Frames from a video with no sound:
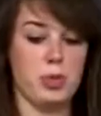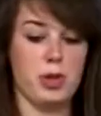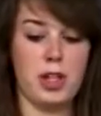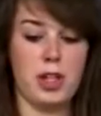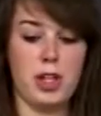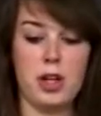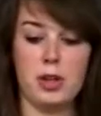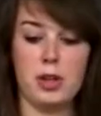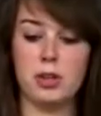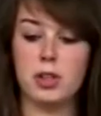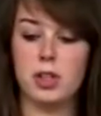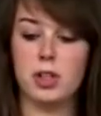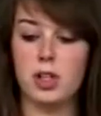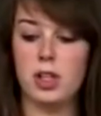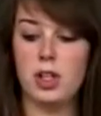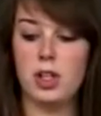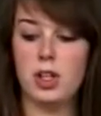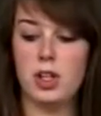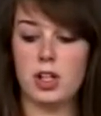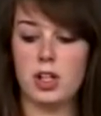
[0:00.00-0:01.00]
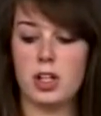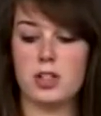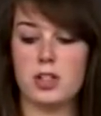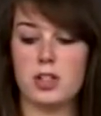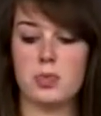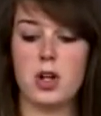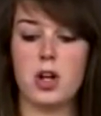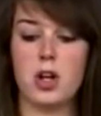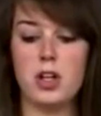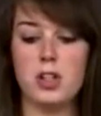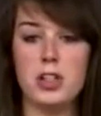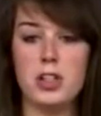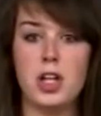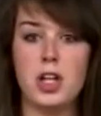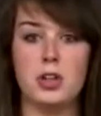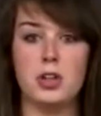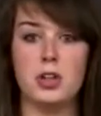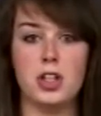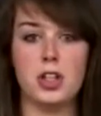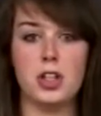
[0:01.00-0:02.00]
ago? Because we all
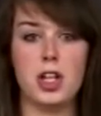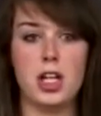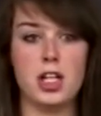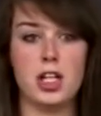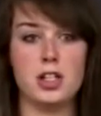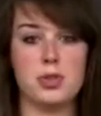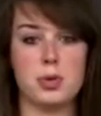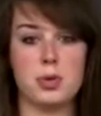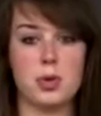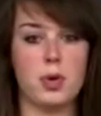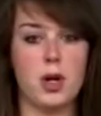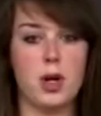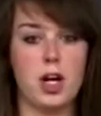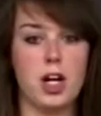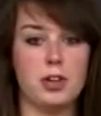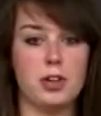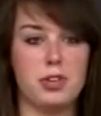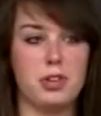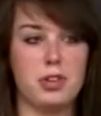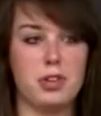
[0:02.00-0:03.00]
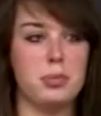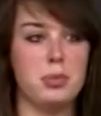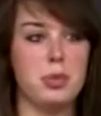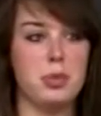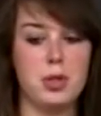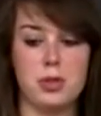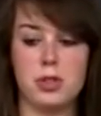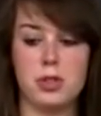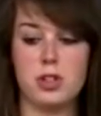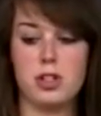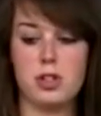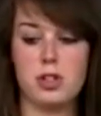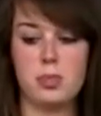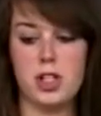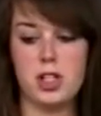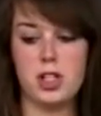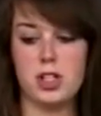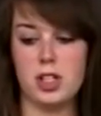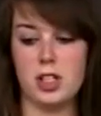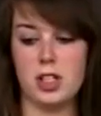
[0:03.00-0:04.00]
know that light is required for most
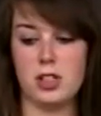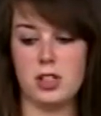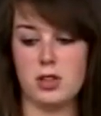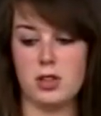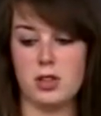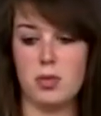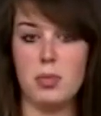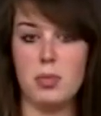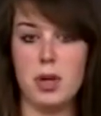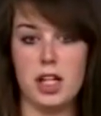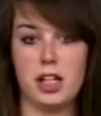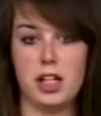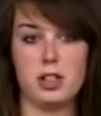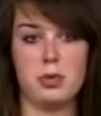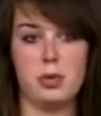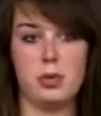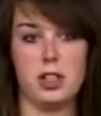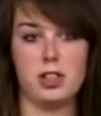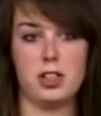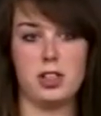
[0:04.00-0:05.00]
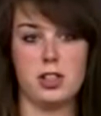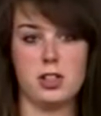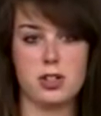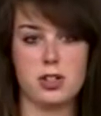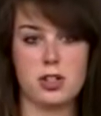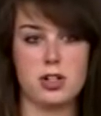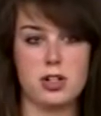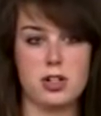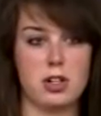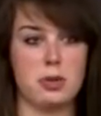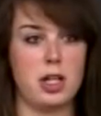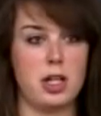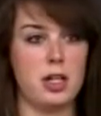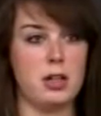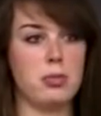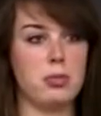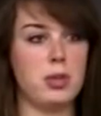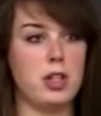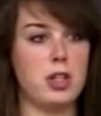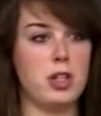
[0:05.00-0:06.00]
species, or many species, to germinate.
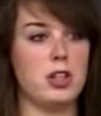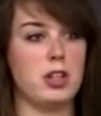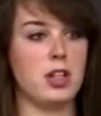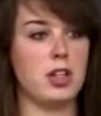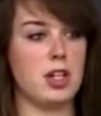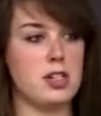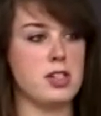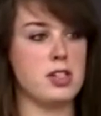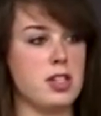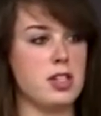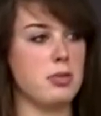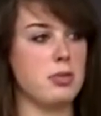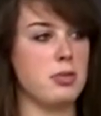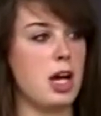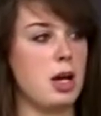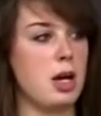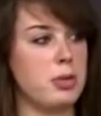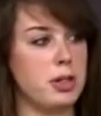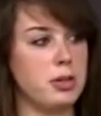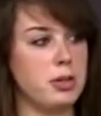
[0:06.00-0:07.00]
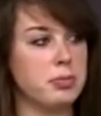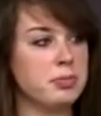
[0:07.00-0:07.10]
What do you guys think would happen?